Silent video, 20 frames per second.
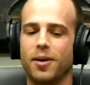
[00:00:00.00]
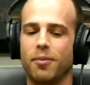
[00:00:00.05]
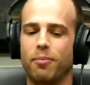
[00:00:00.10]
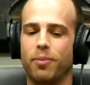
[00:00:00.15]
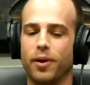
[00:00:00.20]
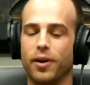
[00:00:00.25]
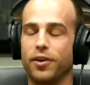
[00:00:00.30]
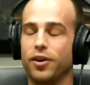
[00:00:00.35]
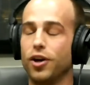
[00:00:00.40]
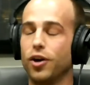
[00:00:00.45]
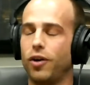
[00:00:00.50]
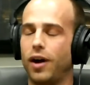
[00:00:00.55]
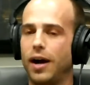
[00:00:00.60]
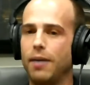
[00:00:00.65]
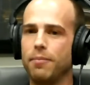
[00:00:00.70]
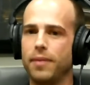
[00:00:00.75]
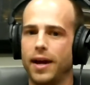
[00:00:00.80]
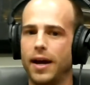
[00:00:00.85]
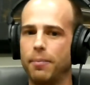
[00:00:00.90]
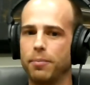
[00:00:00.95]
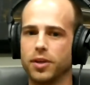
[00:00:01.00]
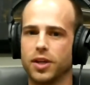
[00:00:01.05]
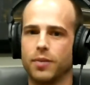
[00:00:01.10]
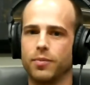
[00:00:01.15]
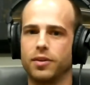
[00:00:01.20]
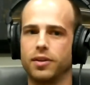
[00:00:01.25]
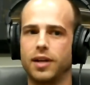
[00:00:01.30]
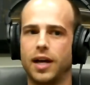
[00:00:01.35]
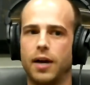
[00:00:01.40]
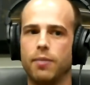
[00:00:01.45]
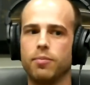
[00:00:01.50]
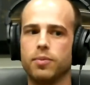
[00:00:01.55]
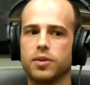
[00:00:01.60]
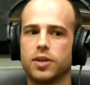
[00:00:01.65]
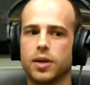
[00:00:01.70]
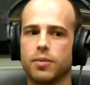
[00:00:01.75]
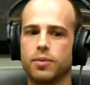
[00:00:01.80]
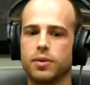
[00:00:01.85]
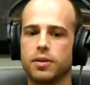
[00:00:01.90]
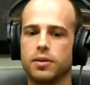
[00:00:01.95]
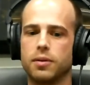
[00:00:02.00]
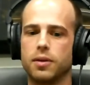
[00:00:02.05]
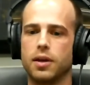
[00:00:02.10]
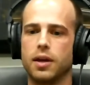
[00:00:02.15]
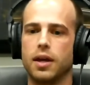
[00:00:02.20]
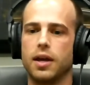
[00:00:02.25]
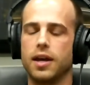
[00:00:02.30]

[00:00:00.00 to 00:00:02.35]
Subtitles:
But no, I'm not becoming it. I'm becoming